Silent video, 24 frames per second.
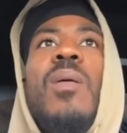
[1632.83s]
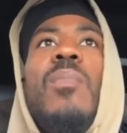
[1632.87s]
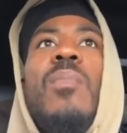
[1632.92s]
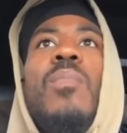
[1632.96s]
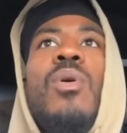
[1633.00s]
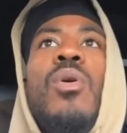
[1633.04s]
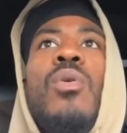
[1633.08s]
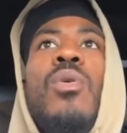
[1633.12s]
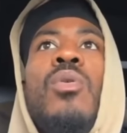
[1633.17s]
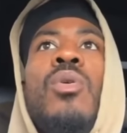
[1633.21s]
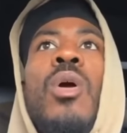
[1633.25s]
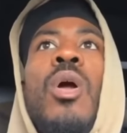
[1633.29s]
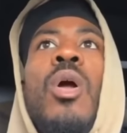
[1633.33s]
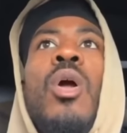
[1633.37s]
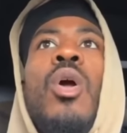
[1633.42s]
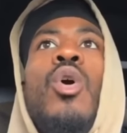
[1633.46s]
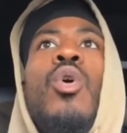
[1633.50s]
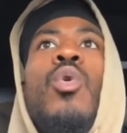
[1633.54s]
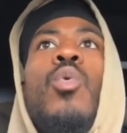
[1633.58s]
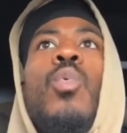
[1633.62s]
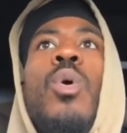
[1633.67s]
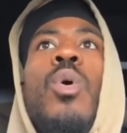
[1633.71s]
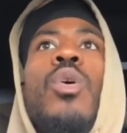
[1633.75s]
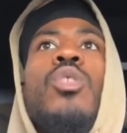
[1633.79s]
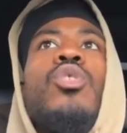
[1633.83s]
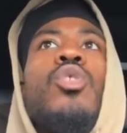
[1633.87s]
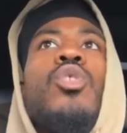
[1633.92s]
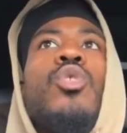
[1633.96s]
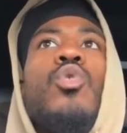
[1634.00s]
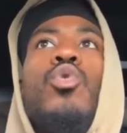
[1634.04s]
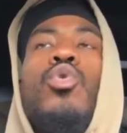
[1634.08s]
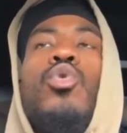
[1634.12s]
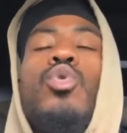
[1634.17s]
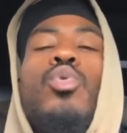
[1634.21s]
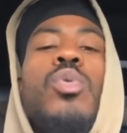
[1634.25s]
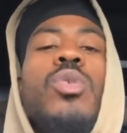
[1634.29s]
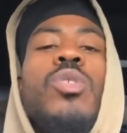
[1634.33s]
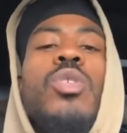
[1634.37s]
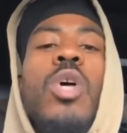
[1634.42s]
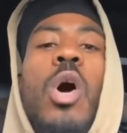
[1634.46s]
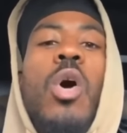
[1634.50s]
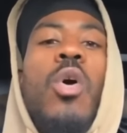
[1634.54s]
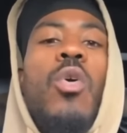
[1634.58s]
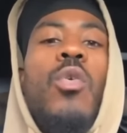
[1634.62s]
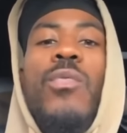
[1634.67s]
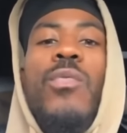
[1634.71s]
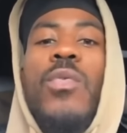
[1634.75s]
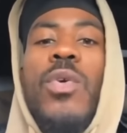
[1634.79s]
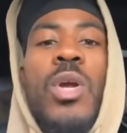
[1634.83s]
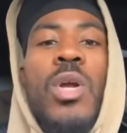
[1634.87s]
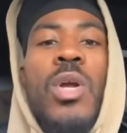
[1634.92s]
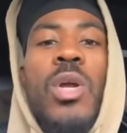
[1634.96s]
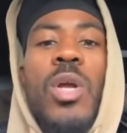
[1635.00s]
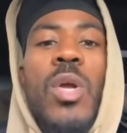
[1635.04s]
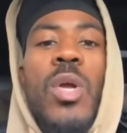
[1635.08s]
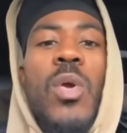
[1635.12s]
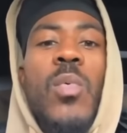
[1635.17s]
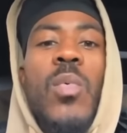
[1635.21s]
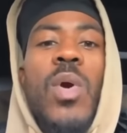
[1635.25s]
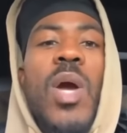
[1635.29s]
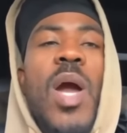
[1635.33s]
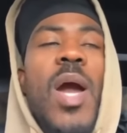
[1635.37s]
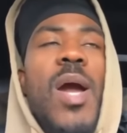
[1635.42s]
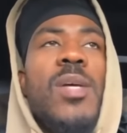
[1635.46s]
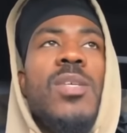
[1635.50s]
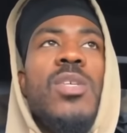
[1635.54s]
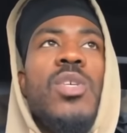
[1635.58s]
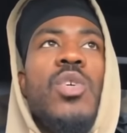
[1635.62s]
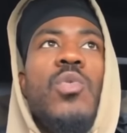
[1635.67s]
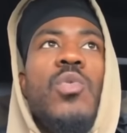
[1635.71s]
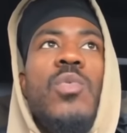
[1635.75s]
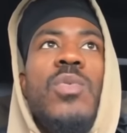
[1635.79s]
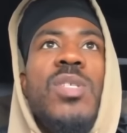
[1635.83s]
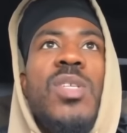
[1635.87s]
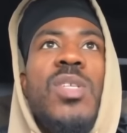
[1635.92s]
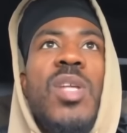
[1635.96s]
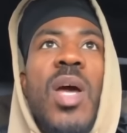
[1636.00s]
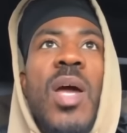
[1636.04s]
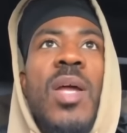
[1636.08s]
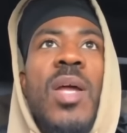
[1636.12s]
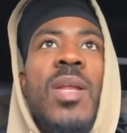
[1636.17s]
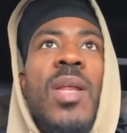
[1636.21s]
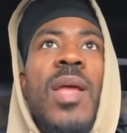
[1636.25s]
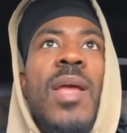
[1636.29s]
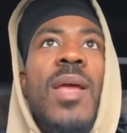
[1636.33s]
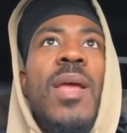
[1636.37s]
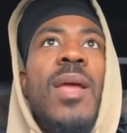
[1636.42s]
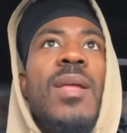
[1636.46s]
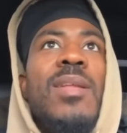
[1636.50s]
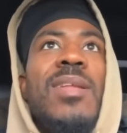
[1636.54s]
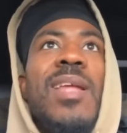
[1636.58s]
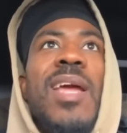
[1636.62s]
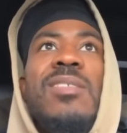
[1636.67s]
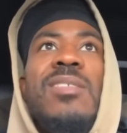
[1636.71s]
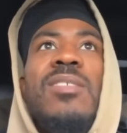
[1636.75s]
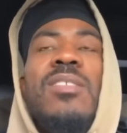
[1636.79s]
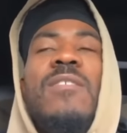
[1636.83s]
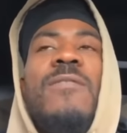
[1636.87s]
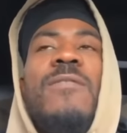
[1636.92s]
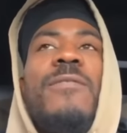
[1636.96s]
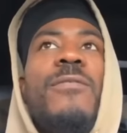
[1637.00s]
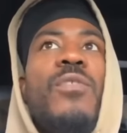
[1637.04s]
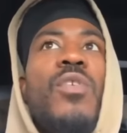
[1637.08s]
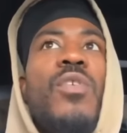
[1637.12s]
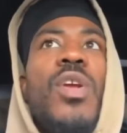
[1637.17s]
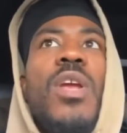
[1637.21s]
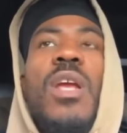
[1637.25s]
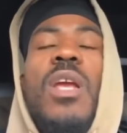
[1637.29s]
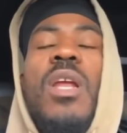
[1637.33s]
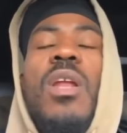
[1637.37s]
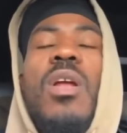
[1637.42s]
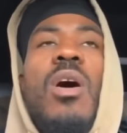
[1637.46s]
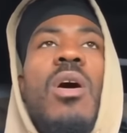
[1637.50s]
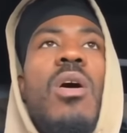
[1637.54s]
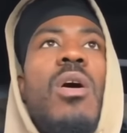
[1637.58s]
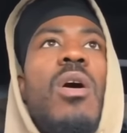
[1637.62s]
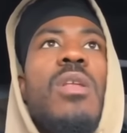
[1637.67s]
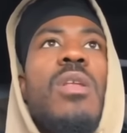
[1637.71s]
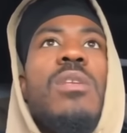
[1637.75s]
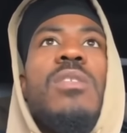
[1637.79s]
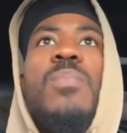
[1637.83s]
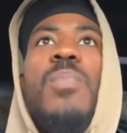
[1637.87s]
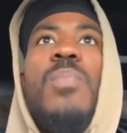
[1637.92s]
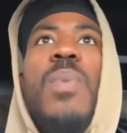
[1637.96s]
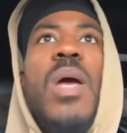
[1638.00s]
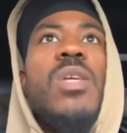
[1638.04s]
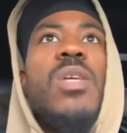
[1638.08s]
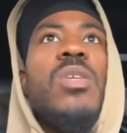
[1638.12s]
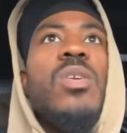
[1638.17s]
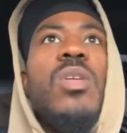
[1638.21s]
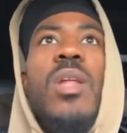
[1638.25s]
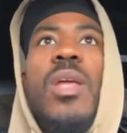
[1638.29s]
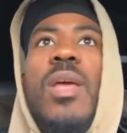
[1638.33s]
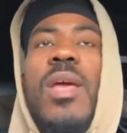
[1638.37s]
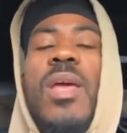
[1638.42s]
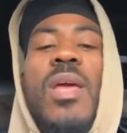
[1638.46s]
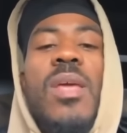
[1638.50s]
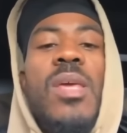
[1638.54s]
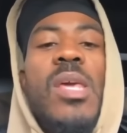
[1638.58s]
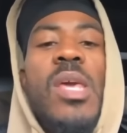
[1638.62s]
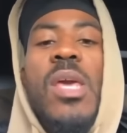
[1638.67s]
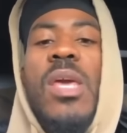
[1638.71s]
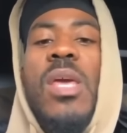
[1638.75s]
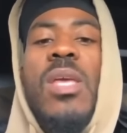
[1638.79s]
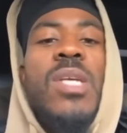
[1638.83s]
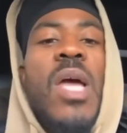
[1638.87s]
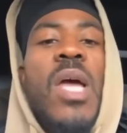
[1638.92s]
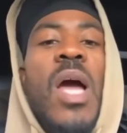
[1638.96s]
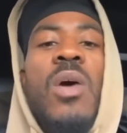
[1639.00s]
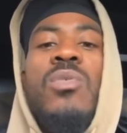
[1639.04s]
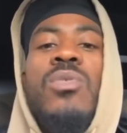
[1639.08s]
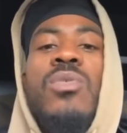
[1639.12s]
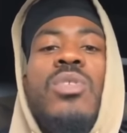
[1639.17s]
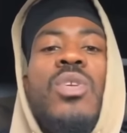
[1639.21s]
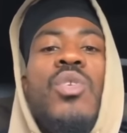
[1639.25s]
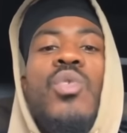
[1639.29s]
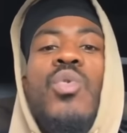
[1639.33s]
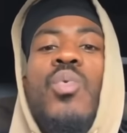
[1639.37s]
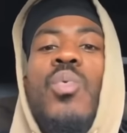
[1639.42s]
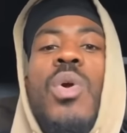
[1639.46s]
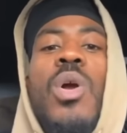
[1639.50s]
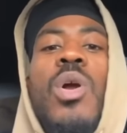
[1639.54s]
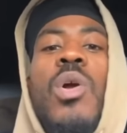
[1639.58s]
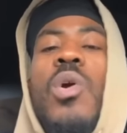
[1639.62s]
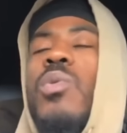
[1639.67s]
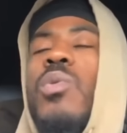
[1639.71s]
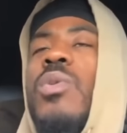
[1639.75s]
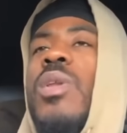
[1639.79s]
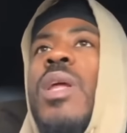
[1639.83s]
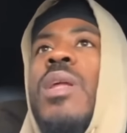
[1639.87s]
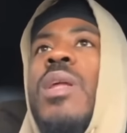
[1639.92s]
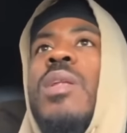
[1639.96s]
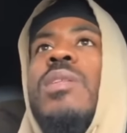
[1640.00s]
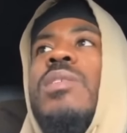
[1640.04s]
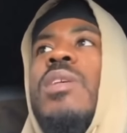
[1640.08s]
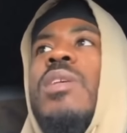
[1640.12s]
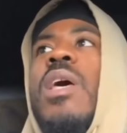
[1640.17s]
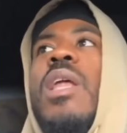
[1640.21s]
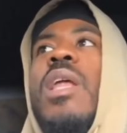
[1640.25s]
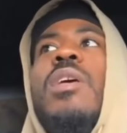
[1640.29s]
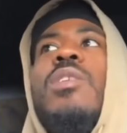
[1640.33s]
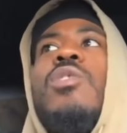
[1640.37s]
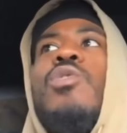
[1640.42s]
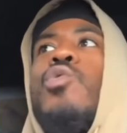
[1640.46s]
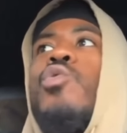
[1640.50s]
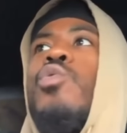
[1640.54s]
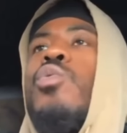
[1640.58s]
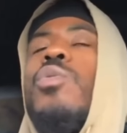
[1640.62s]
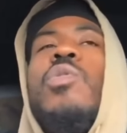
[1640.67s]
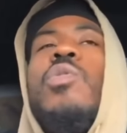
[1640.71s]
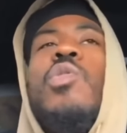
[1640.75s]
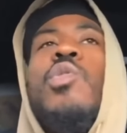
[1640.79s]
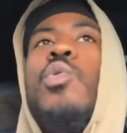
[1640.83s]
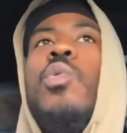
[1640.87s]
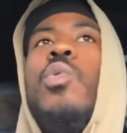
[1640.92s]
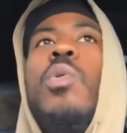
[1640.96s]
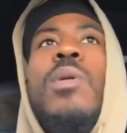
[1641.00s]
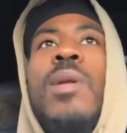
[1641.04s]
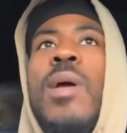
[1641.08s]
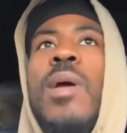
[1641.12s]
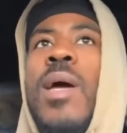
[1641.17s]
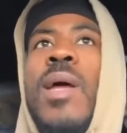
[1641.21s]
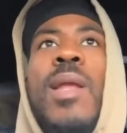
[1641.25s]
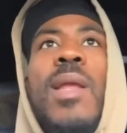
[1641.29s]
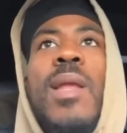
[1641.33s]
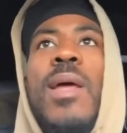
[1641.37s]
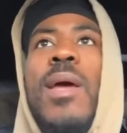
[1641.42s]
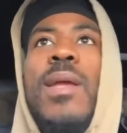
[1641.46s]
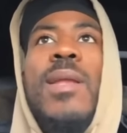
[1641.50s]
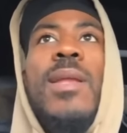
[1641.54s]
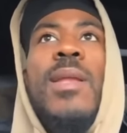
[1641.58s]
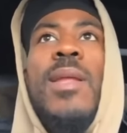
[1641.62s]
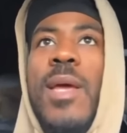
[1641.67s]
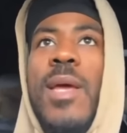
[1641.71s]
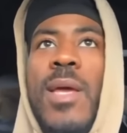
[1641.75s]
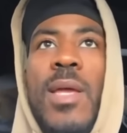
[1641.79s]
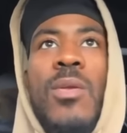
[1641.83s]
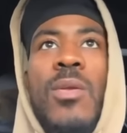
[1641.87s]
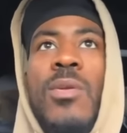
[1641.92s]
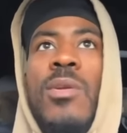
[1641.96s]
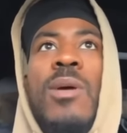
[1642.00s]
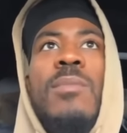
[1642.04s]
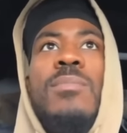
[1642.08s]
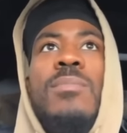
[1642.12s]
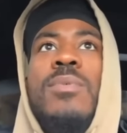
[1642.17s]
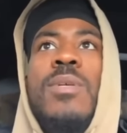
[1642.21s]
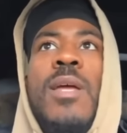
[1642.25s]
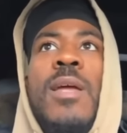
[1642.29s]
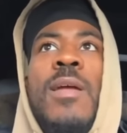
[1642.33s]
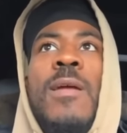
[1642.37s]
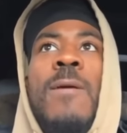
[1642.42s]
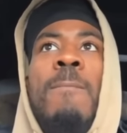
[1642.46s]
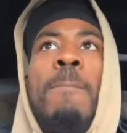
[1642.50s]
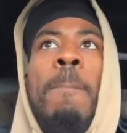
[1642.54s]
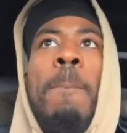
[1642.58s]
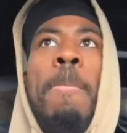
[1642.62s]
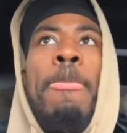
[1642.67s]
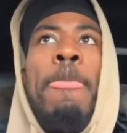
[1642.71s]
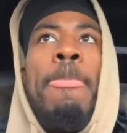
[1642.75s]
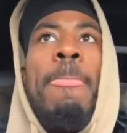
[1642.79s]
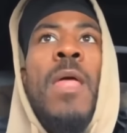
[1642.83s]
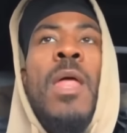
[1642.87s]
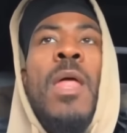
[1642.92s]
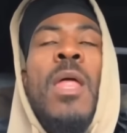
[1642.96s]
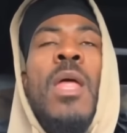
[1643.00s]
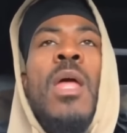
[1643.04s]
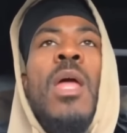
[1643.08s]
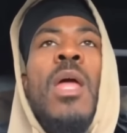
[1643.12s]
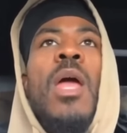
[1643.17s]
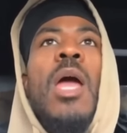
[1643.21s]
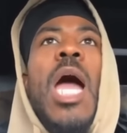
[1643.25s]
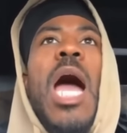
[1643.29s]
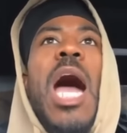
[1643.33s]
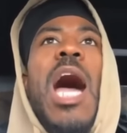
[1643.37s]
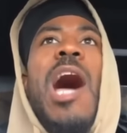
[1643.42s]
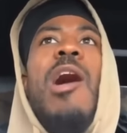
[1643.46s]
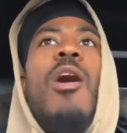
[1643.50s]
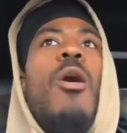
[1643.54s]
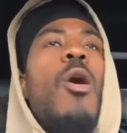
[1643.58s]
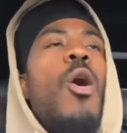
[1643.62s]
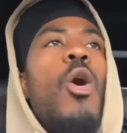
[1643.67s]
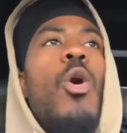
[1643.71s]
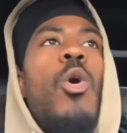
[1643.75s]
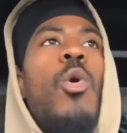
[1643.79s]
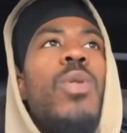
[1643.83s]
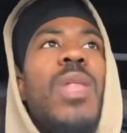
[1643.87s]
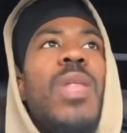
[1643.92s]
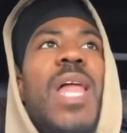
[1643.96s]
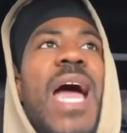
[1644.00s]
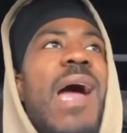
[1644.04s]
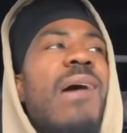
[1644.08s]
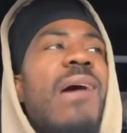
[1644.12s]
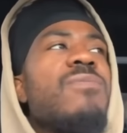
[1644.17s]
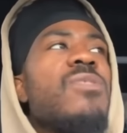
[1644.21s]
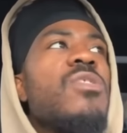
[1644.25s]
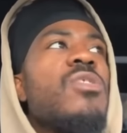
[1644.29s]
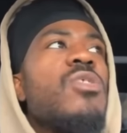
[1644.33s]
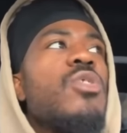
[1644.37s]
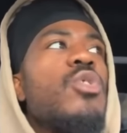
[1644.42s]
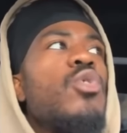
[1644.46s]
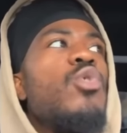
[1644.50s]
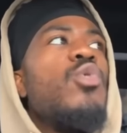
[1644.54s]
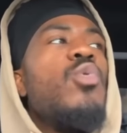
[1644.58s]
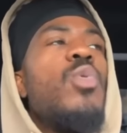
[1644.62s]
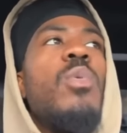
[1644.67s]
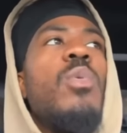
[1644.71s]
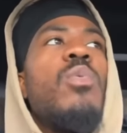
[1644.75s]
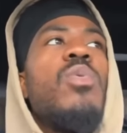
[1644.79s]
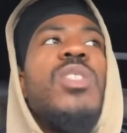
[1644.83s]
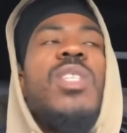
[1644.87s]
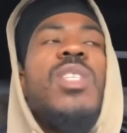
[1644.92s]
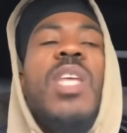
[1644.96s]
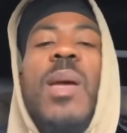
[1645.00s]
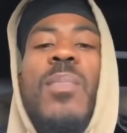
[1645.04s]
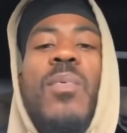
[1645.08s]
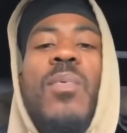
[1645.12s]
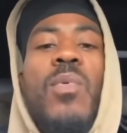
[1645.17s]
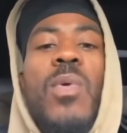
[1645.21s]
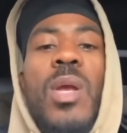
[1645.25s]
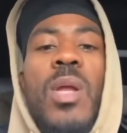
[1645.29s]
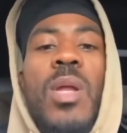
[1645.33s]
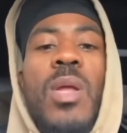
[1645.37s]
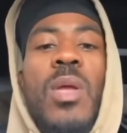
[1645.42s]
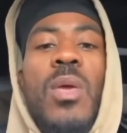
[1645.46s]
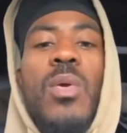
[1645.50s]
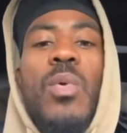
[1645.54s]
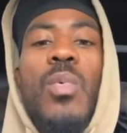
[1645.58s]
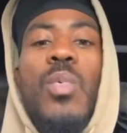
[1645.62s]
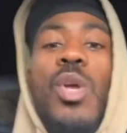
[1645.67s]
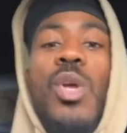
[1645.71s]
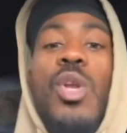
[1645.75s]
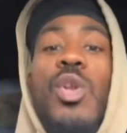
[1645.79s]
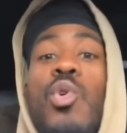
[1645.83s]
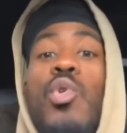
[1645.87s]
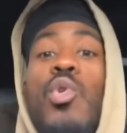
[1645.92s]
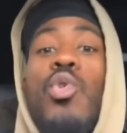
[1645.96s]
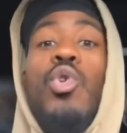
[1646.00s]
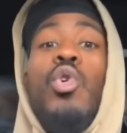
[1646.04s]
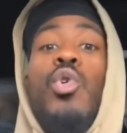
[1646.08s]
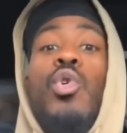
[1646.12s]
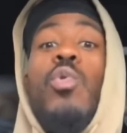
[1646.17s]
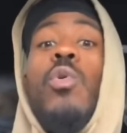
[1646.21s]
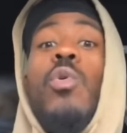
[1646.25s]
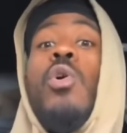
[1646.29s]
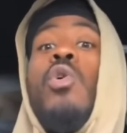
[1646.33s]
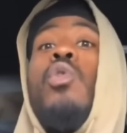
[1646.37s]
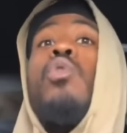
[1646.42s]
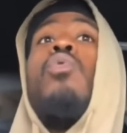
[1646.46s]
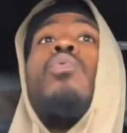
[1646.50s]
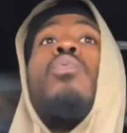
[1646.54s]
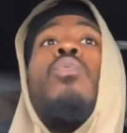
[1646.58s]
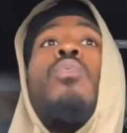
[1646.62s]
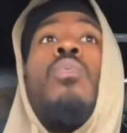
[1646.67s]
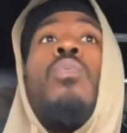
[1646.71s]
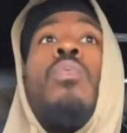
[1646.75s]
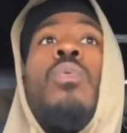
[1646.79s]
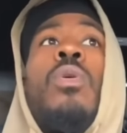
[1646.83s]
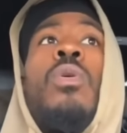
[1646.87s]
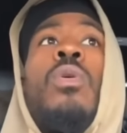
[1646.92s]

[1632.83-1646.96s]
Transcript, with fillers: y'all, bro. When school was over, when high school was done, they just freed all the special ed kids out into the world, didn't tell us who was who or nothing like that. You know what I'm saying? Our whole lives in school, we were separated. We knew who were who.